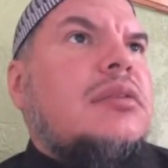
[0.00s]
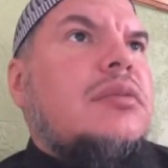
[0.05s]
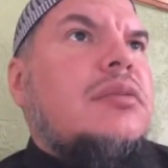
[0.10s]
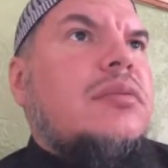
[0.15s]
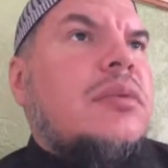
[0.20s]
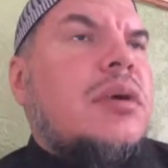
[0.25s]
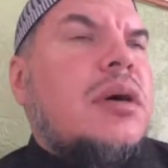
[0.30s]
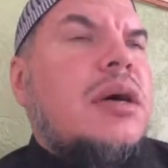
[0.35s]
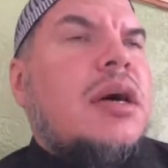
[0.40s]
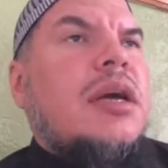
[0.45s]

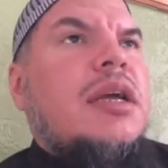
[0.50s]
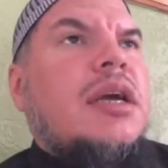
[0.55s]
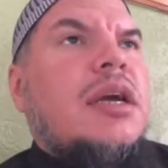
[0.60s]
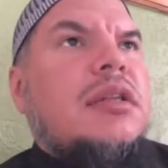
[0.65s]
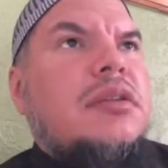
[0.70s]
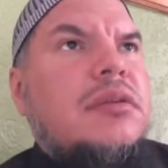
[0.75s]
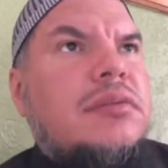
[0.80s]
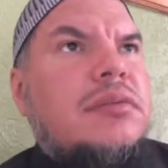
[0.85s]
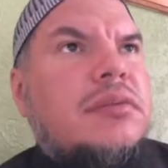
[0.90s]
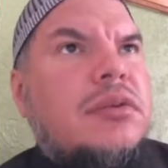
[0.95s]
what
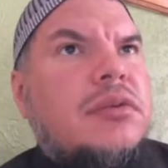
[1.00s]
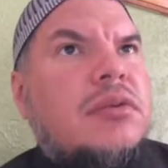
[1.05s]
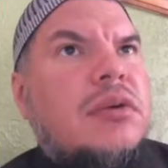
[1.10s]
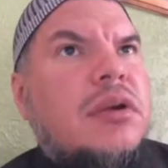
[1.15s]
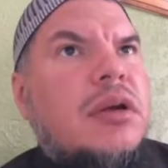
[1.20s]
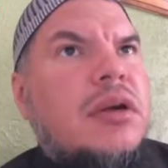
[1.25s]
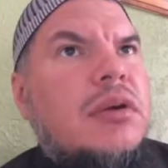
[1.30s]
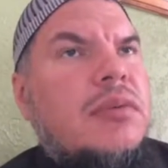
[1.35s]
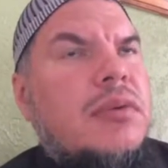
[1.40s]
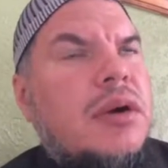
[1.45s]
ayat of the
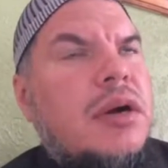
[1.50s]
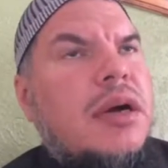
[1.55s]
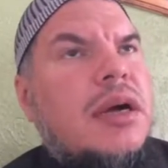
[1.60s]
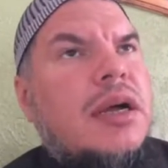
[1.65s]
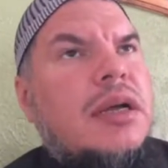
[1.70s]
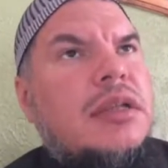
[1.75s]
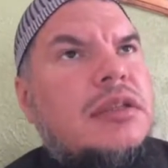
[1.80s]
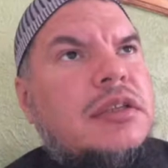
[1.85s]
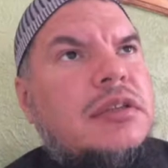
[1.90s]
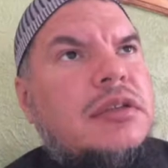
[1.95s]
Quran, what
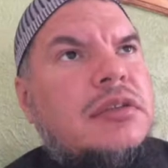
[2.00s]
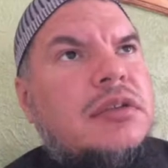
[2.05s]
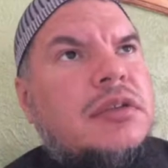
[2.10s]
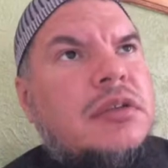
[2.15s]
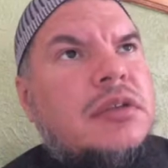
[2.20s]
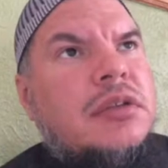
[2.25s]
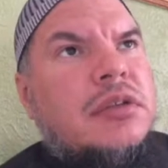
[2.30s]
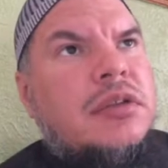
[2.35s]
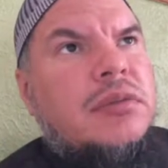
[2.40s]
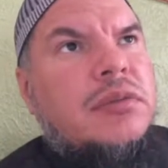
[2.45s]
ahadith
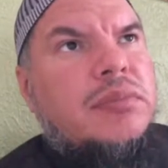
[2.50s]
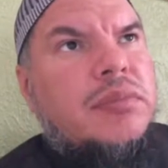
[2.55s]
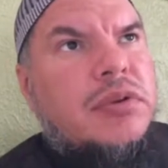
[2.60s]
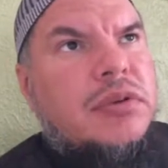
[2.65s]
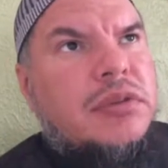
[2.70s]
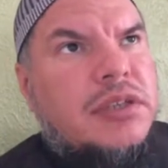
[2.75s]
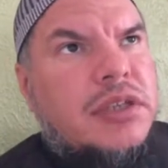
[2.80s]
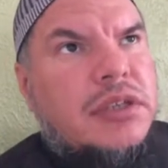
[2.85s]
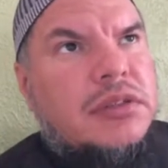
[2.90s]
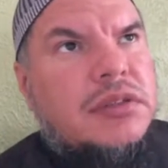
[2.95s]

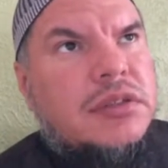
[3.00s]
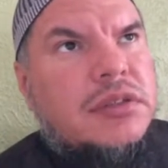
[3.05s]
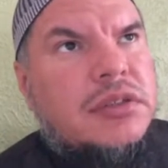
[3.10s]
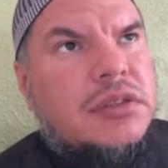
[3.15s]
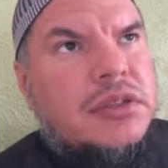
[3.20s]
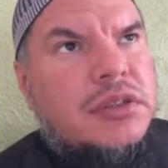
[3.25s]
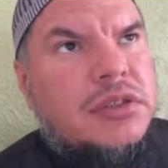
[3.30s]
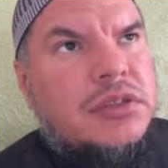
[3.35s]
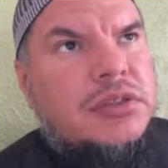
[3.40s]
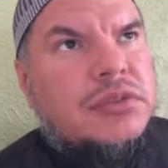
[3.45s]
pertain to
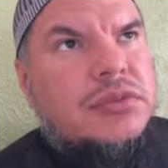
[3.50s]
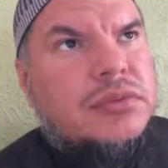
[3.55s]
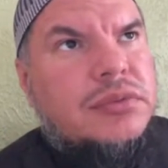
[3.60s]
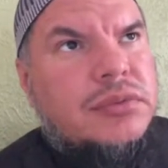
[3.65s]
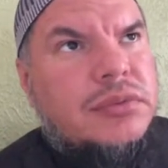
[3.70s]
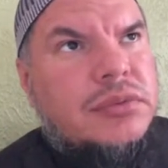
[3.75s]
the issue.